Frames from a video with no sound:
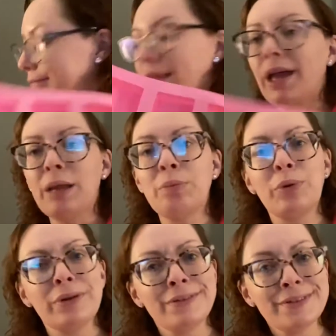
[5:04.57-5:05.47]
And
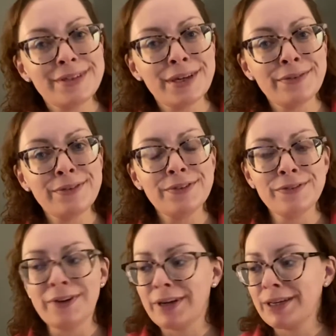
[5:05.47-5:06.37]
boy, is it tough to
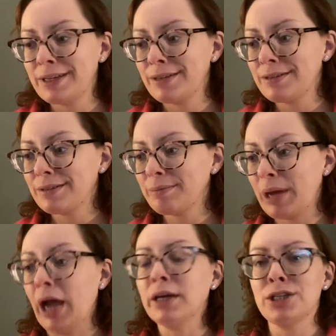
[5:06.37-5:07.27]
find
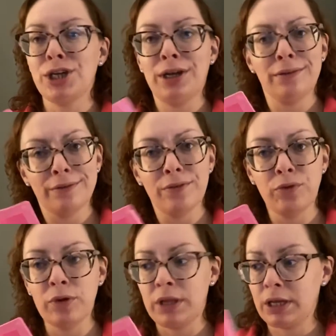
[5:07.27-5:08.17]
packaging
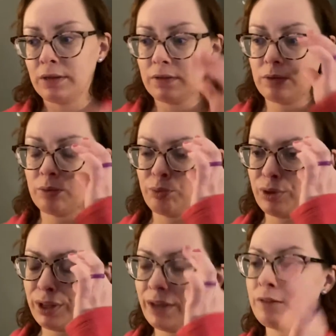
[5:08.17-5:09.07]
for these. You
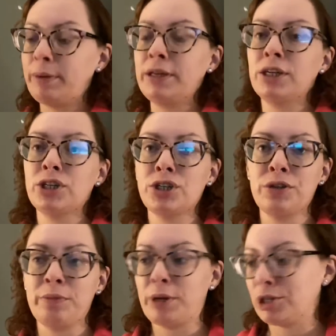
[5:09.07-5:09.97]
really had to pay attention to
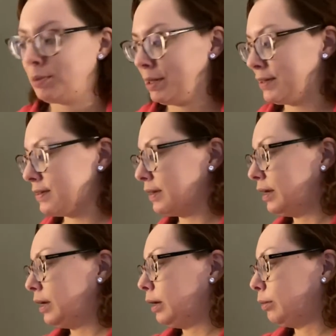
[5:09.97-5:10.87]
the measurements,
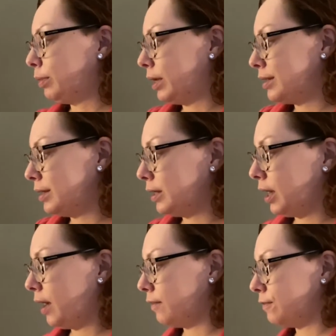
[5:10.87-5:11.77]
but I think I
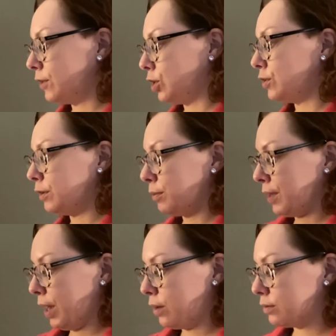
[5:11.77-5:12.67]
have figured
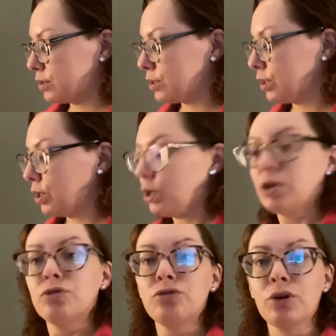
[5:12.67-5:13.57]
something out.
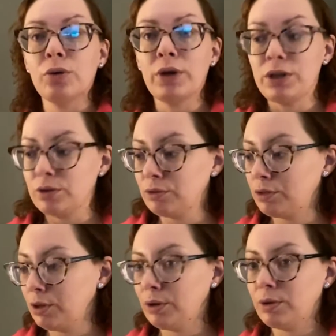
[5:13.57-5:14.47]
So I use
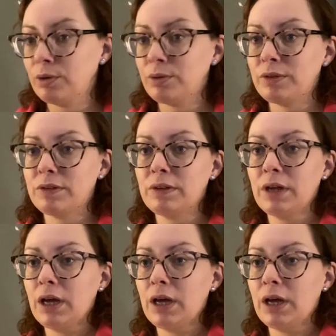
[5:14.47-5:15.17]
those.